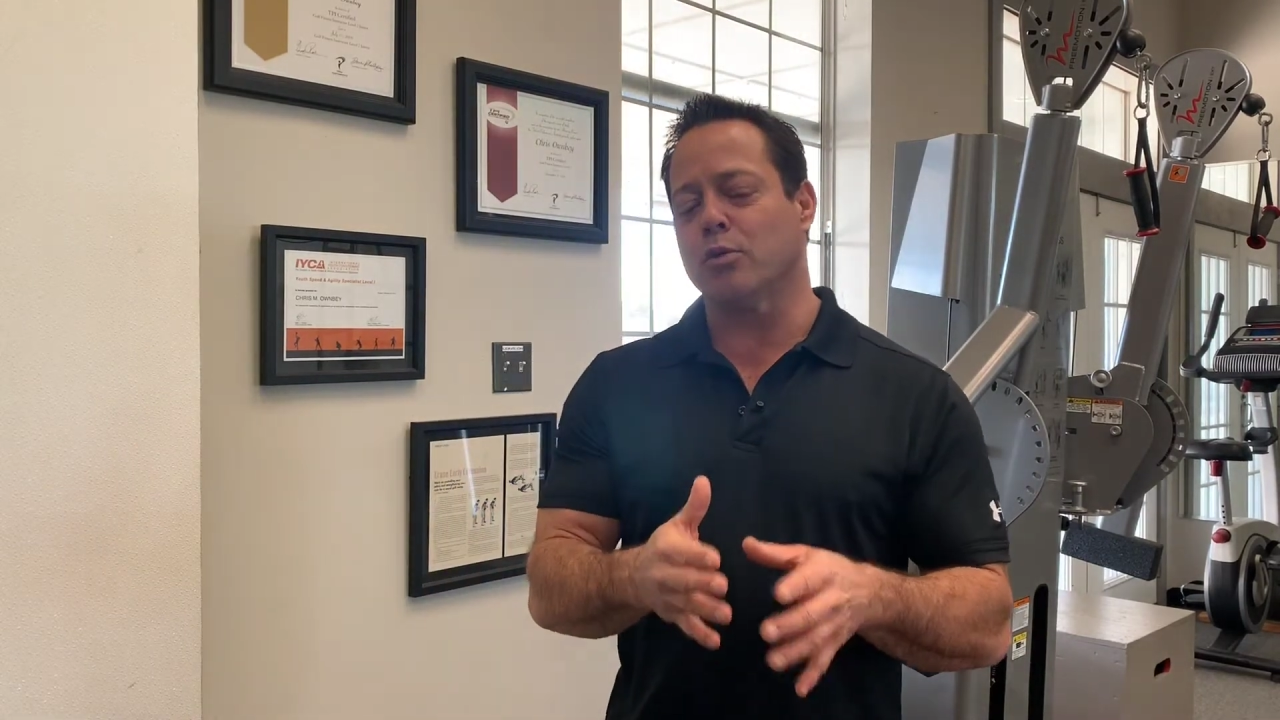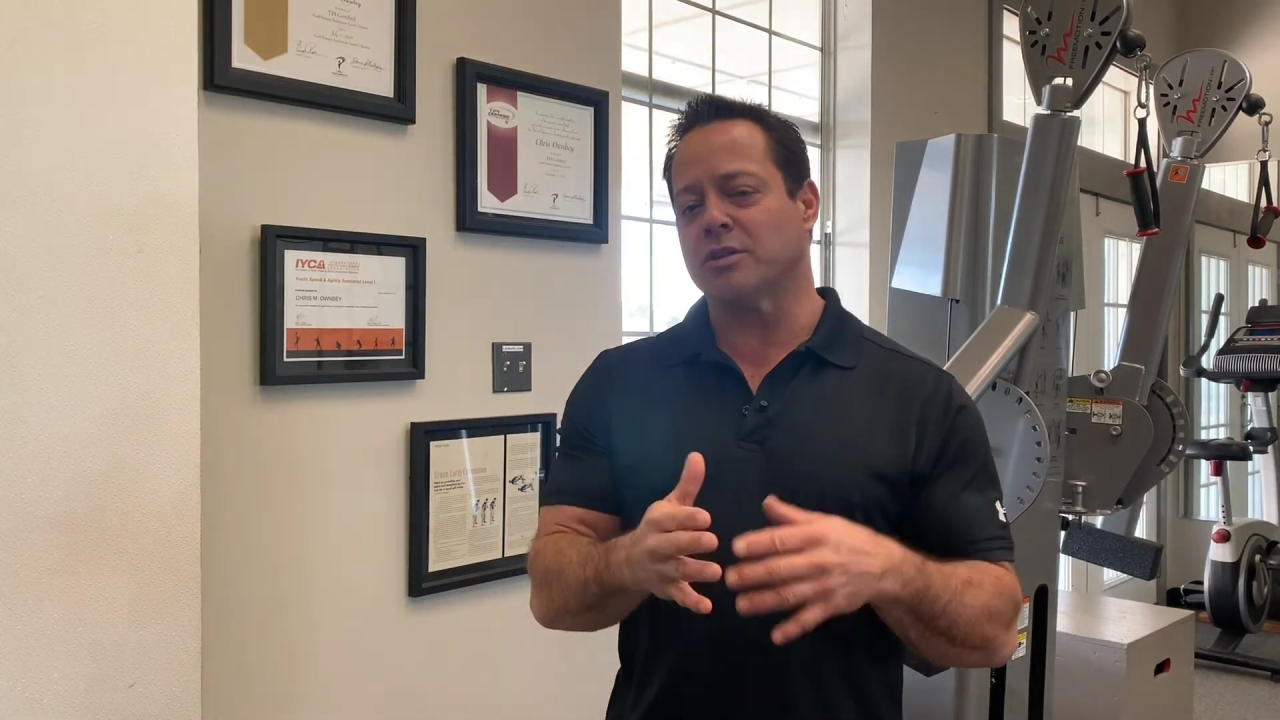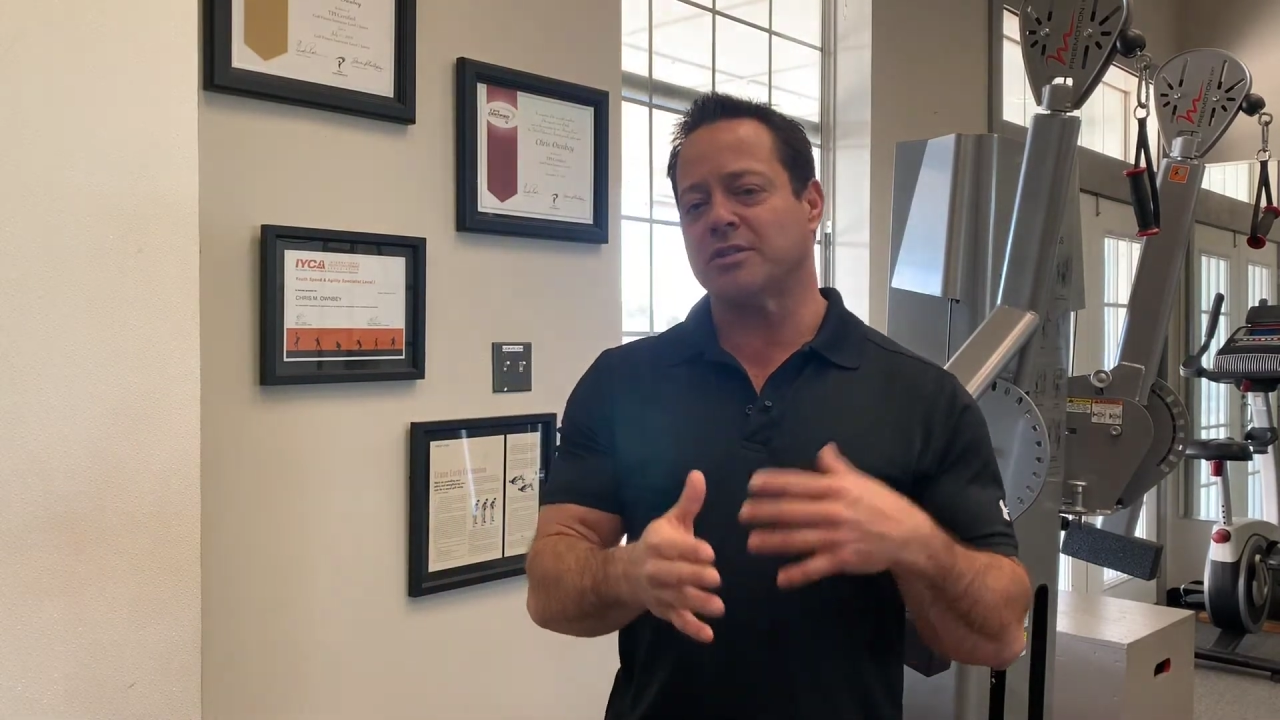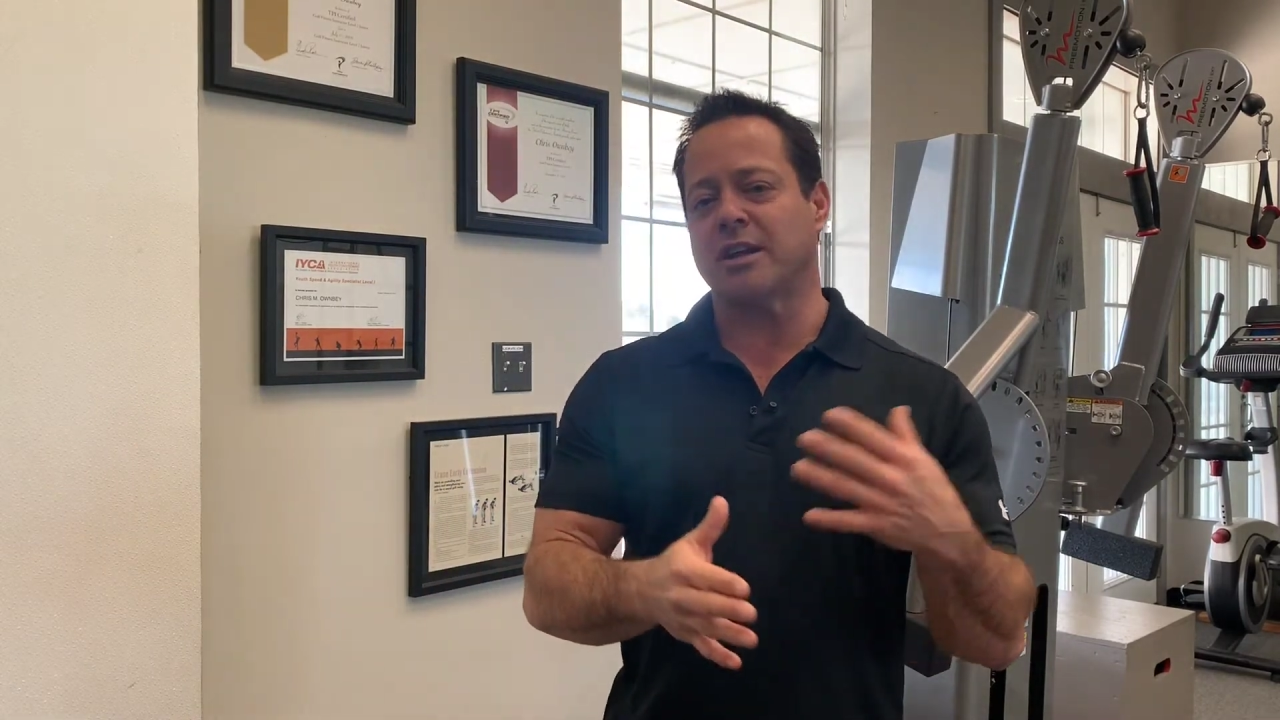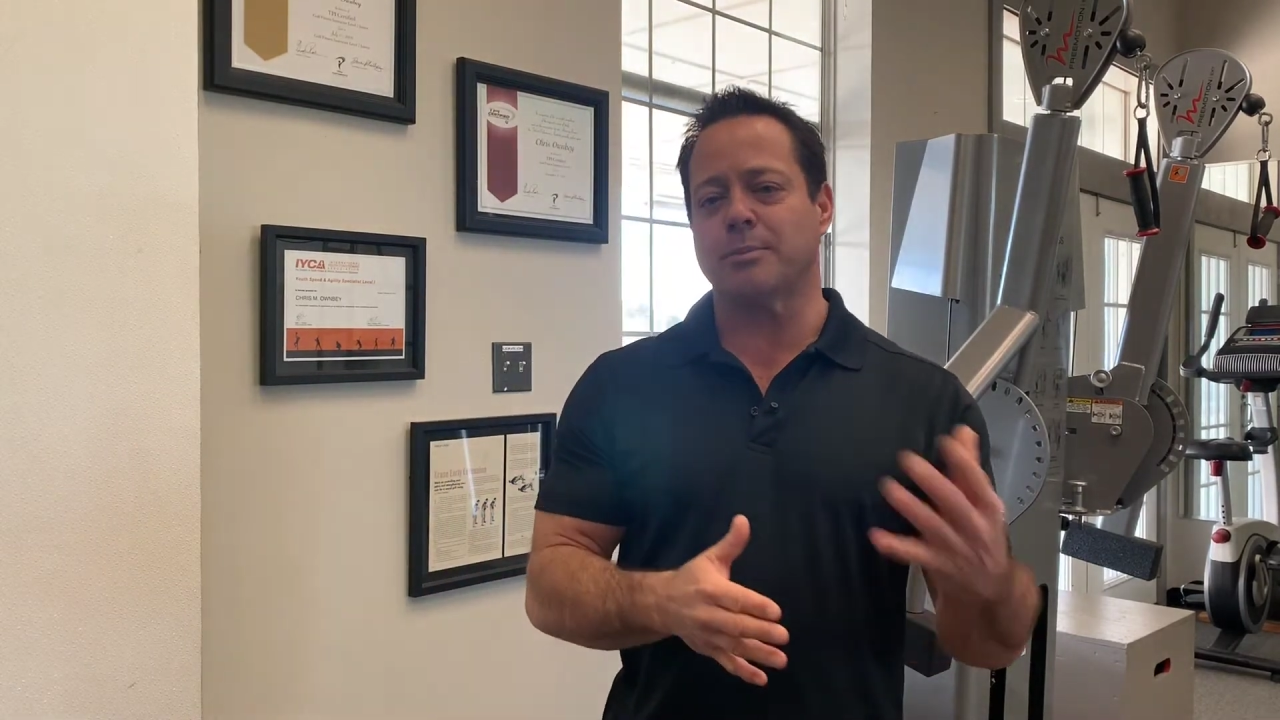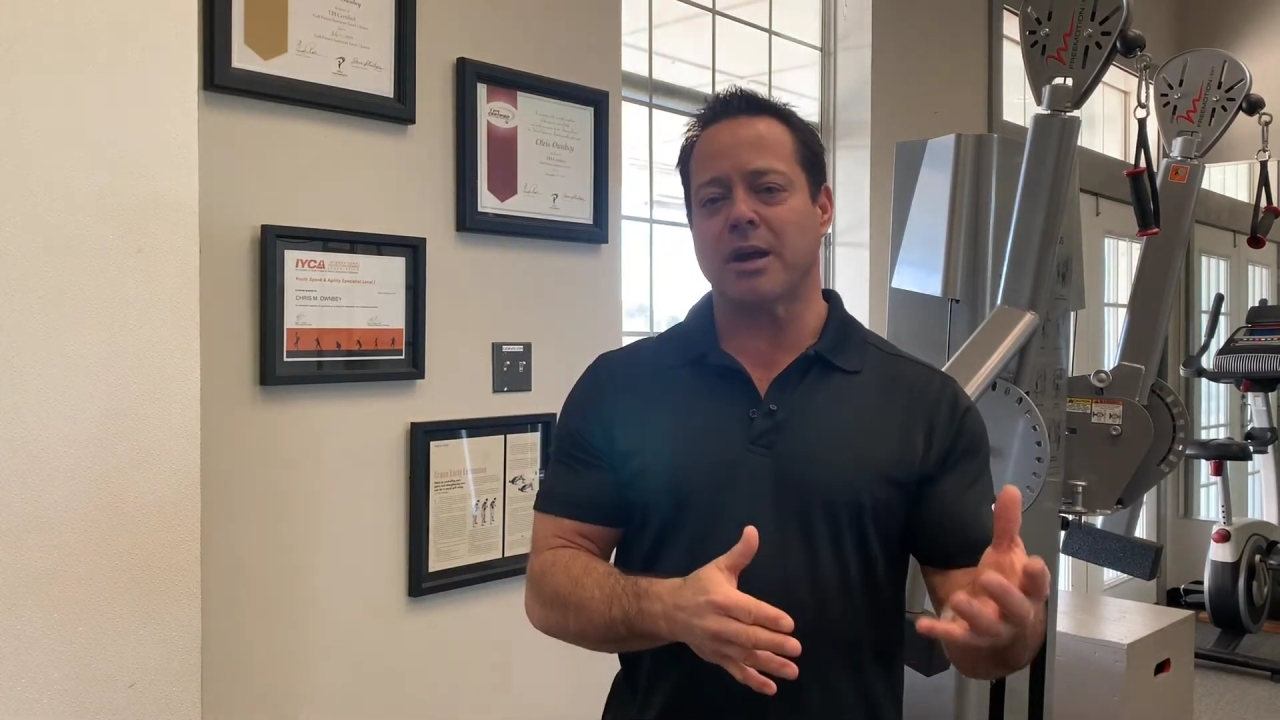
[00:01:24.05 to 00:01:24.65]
won state in